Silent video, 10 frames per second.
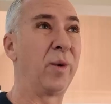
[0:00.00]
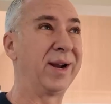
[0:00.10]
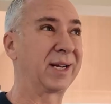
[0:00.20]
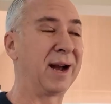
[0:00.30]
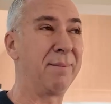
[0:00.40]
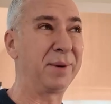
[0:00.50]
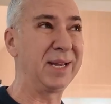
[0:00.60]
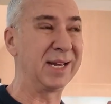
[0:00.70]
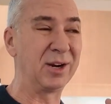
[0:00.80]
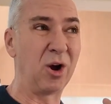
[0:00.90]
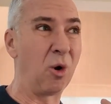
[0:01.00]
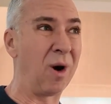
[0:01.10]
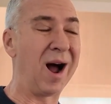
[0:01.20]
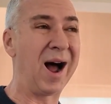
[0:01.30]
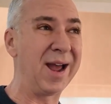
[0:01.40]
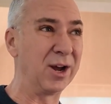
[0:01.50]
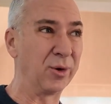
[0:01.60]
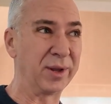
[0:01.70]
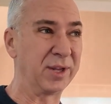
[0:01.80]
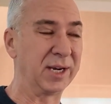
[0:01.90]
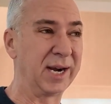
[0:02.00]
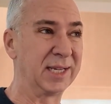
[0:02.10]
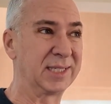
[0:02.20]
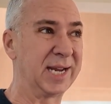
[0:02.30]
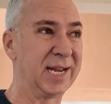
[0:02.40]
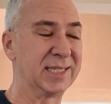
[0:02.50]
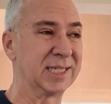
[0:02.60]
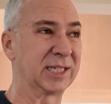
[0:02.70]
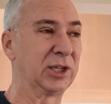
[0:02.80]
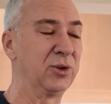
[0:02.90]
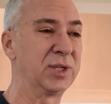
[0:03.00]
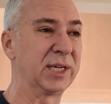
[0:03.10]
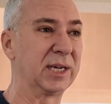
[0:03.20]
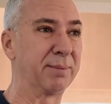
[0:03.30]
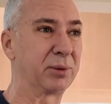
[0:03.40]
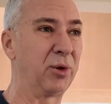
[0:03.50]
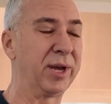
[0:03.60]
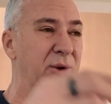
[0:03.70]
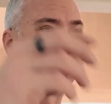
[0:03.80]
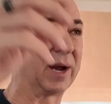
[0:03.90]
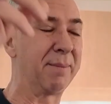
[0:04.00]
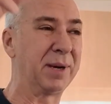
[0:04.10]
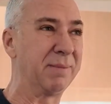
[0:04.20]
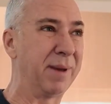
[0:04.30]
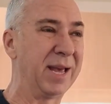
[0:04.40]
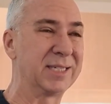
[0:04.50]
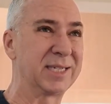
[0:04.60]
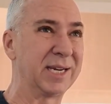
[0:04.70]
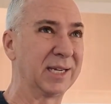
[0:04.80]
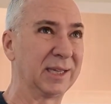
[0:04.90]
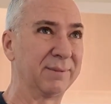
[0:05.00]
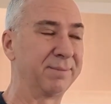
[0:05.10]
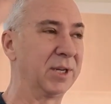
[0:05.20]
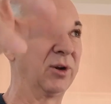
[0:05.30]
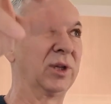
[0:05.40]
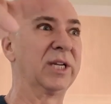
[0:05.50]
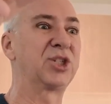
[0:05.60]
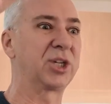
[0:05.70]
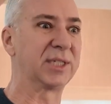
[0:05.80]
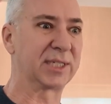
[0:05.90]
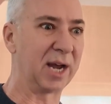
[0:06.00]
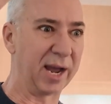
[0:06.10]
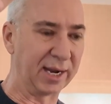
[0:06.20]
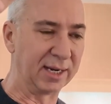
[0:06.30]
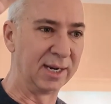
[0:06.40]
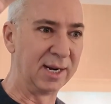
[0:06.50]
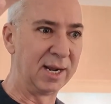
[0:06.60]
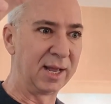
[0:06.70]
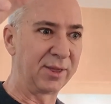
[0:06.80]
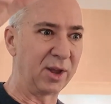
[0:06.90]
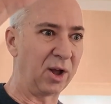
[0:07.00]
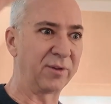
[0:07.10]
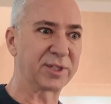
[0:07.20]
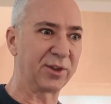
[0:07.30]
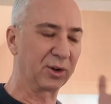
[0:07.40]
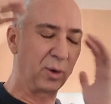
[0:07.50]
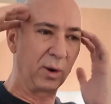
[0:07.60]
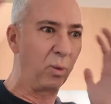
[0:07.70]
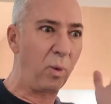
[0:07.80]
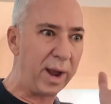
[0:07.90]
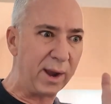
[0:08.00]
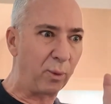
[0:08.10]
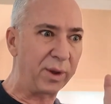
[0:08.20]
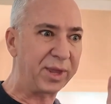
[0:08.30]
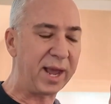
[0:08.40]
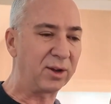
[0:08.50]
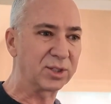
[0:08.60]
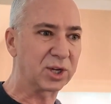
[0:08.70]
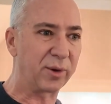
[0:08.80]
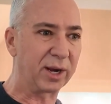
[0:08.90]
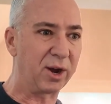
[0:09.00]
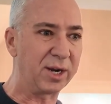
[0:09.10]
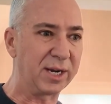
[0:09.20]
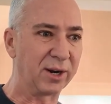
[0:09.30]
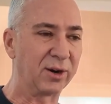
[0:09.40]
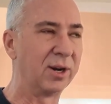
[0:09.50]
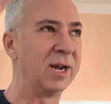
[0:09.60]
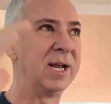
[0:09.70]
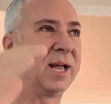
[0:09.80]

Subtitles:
when a company in Ohio in the United States is losing an employee to a company based in, Liechtenstein, all of a sudden they're going, wait, what the hell is going on here?